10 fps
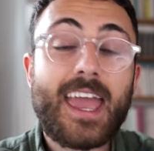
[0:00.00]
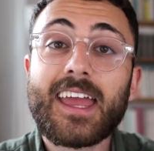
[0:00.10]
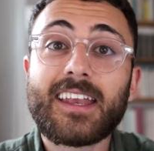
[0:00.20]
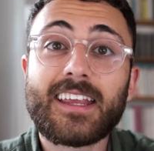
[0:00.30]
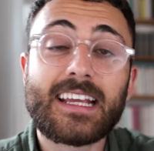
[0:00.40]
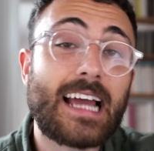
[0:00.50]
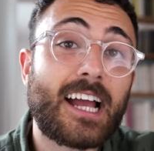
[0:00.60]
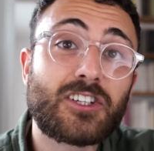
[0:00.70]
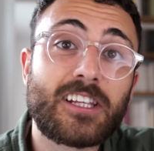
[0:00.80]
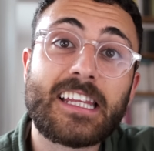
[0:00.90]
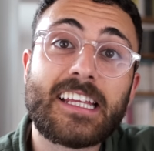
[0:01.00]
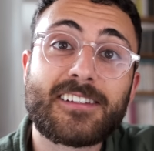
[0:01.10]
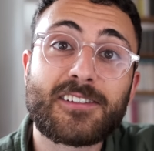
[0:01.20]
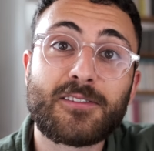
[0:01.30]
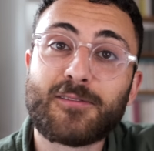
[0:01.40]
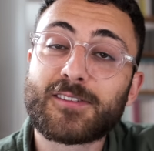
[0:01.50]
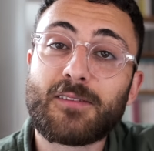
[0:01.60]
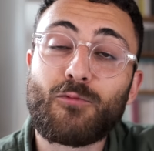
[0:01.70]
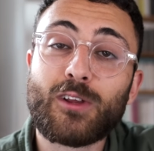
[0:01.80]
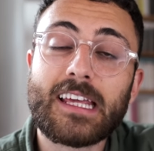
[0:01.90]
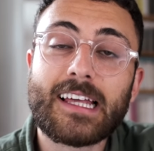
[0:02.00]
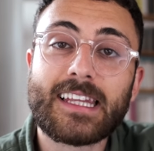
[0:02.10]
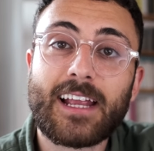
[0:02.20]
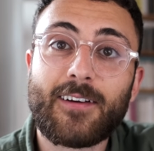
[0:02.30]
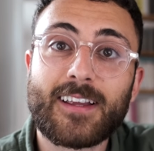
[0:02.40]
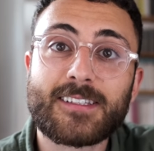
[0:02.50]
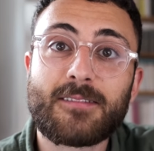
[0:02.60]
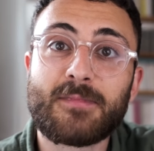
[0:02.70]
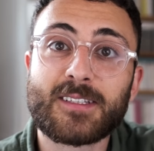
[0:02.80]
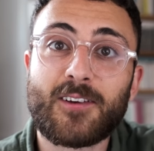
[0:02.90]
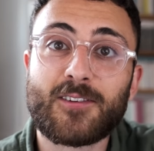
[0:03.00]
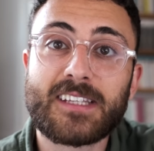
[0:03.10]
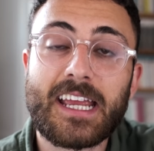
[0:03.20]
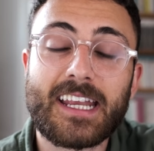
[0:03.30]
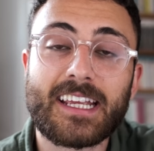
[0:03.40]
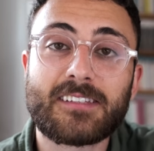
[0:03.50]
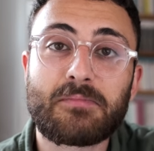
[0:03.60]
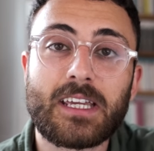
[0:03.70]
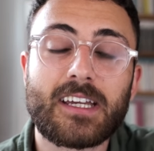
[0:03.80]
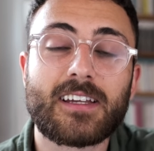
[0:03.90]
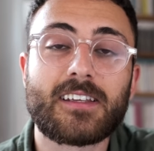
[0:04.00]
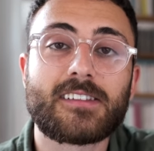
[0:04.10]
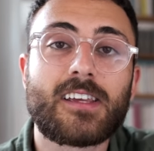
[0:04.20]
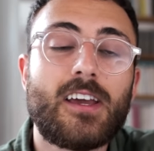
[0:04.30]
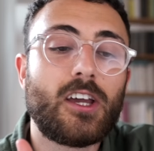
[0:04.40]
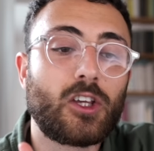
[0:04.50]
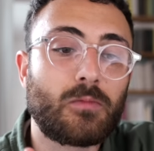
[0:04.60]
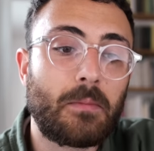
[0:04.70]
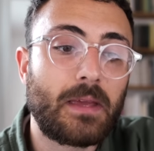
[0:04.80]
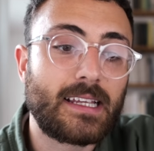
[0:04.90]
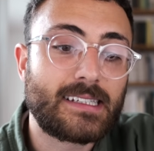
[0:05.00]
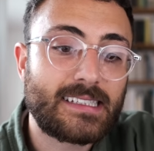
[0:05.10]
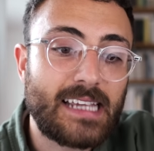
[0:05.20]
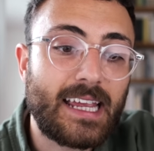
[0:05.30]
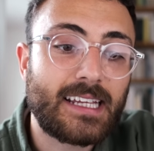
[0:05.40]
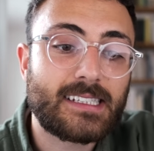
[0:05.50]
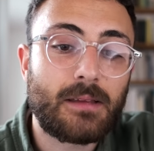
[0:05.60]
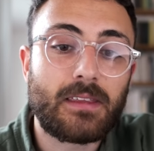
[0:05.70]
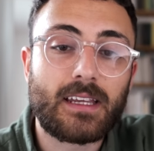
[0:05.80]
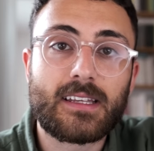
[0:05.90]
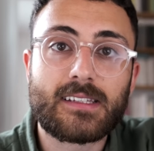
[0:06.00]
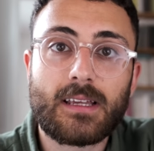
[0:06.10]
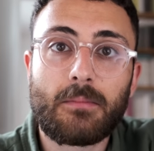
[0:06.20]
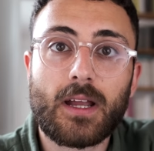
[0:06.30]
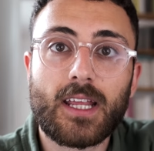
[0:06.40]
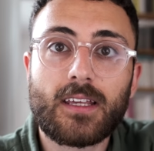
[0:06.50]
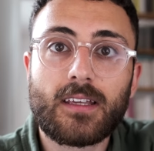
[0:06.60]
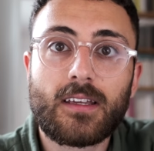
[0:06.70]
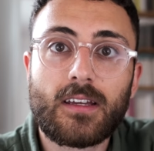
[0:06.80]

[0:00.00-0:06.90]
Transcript: And it actually leads to some really hilarious misunderstandings because you might be saying something to somebody,